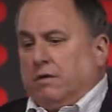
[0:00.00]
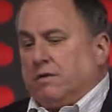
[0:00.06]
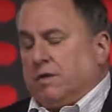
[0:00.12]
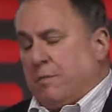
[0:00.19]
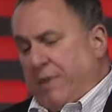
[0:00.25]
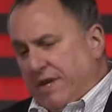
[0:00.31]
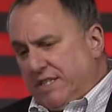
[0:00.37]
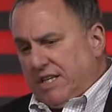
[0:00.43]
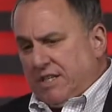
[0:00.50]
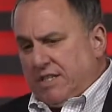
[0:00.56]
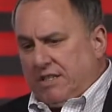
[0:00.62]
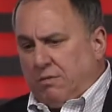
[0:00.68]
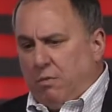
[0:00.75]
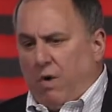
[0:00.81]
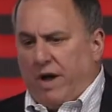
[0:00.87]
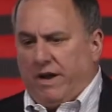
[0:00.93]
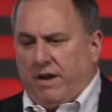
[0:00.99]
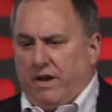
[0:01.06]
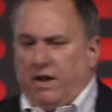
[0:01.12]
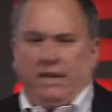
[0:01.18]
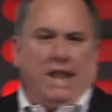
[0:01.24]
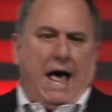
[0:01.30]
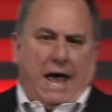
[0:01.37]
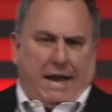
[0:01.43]
The business wanted a
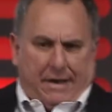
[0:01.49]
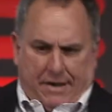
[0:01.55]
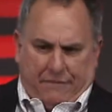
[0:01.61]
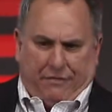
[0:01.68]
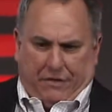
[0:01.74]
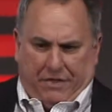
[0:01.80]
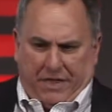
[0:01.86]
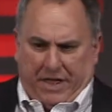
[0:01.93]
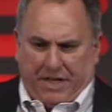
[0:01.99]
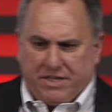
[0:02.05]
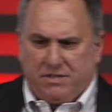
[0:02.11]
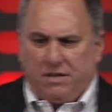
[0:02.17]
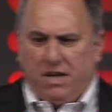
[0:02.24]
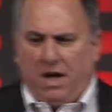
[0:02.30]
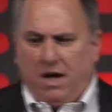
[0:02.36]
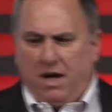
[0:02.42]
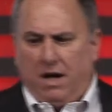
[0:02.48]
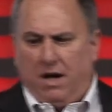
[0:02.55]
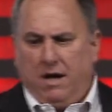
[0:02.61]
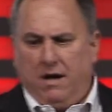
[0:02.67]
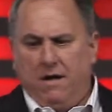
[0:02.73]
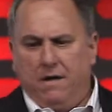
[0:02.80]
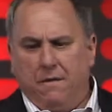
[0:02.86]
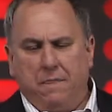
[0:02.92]
lot of different things.
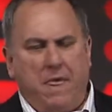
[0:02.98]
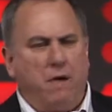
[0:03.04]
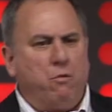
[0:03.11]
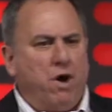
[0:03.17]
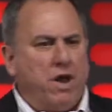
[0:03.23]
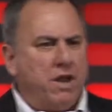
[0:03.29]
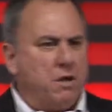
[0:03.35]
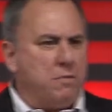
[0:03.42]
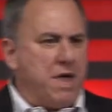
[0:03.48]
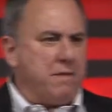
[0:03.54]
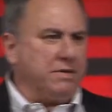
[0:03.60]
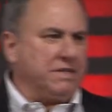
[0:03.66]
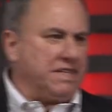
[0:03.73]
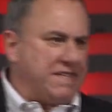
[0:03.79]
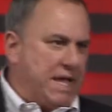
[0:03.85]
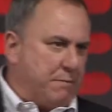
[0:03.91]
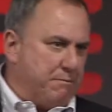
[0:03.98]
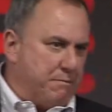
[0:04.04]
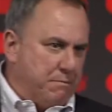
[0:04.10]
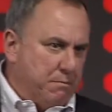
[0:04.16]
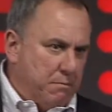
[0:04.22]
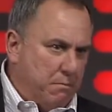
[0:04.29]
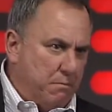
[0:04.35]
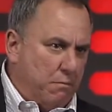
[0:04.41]
They wanted to be able to take
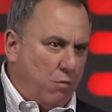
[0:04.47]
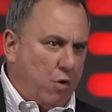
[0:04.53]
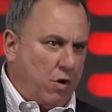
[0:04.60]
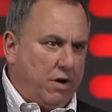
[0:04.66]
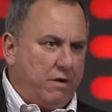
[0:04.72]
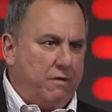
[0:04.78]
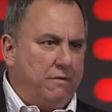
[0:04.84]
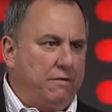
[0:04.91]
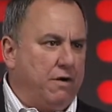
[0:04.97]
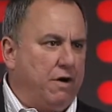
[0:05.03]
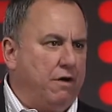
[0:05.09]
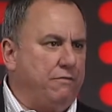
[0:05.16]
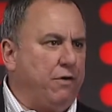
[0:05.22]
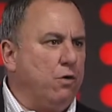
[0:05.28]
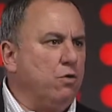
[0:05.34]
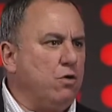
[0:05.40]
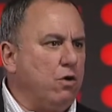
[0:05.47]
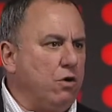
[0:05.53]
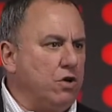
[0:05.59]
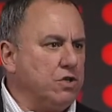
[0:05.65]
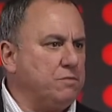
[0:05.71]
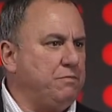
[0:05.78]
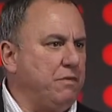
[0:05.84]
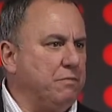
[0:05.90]
more phone
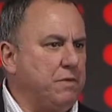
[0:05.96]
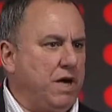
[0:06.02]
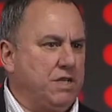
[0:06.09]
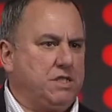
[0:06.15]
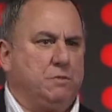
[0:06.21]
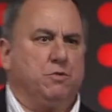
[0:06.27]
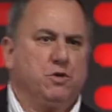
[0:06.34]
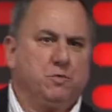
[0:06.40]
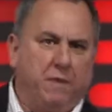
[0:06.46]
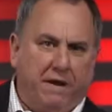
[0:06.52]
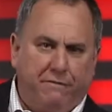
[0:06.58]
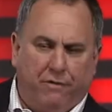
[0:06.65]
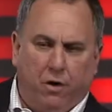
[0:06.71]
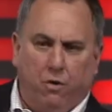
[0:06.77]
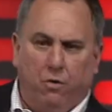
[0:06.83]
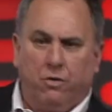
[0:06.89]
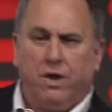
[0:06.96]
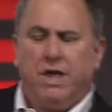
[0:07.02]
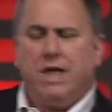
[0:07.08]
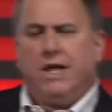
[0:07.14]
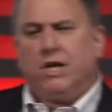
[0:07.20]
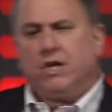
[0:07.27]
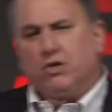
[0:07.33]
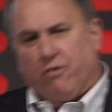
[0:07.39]
calls from customers by phone,
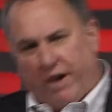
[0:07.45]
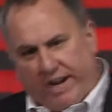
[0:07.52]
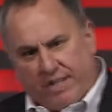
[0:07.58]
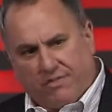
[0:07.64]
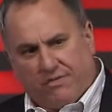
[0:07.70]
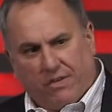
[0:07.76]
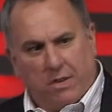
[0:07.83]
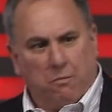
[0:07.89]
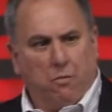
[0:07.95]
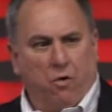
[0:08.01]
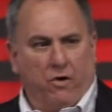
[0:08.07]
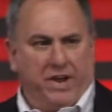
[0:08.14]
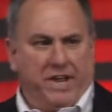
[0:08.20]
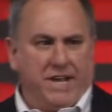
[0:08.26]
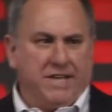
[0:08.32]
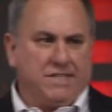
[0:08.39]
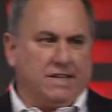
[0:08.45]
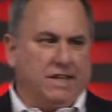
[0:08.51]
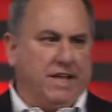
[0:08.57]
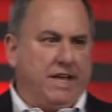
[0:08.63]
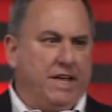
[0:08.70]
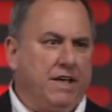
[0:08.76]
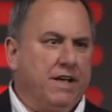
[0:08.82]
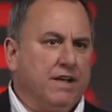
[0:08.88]
transfer them more
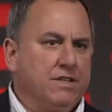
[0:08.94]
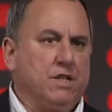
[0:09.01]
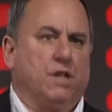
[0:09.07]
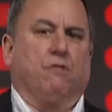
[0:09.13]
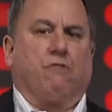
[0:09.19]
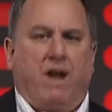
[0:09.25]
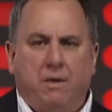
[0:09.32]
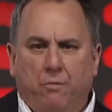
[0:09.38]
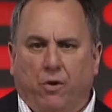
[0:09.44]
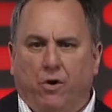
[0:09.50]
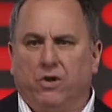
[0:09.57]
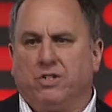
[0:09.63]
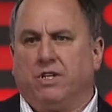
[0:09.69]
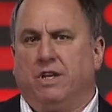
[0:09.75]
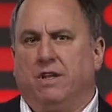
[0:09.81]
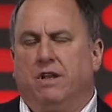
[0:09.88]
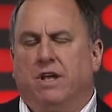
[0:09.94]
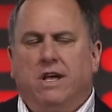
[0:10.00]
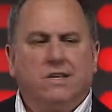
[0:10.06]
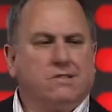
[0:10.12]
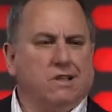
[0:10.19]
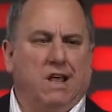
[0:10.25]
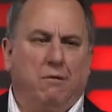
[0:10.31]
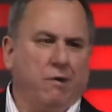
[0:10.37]
easily to the right person
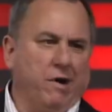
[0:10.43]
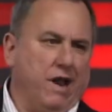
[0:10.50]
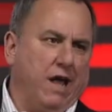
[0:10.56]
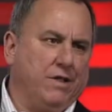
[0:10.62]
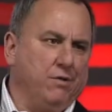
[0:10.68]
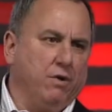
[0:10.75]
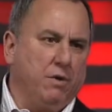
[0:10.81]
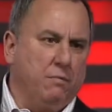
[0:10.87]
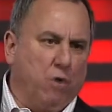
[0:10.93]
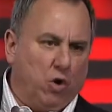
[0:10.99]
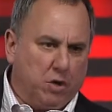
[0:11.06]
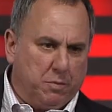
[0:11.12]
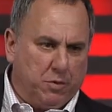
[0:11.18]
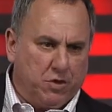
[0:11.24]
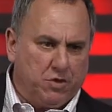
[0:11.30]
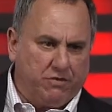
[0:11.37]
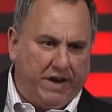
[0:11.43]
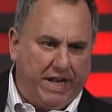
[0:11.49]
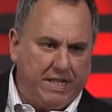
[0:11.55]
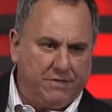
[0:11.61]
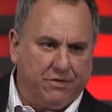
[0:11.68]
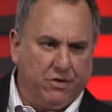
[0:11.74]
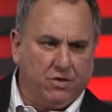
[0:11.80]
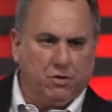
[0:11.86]
so that we're not doing multiple
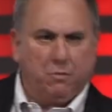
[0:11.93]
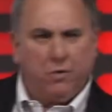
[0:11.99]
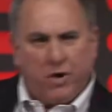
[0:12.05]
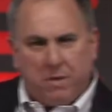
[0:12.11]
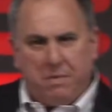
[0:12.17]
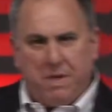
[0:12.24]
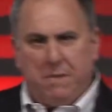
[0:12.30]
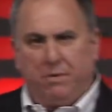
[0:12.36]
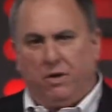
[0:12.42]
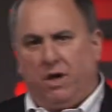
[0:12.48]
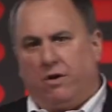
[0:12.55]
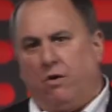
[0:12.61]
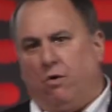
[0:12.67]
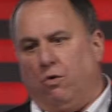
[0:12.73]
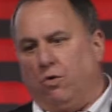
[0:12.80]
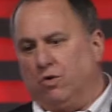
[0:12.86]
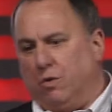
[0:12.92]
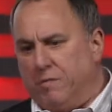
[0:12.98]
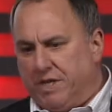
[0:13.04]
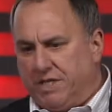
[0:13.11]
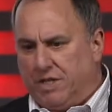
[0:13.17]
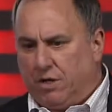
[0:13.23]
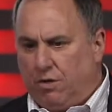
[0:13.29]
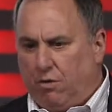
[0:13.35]
transfers or putting people on hold or missing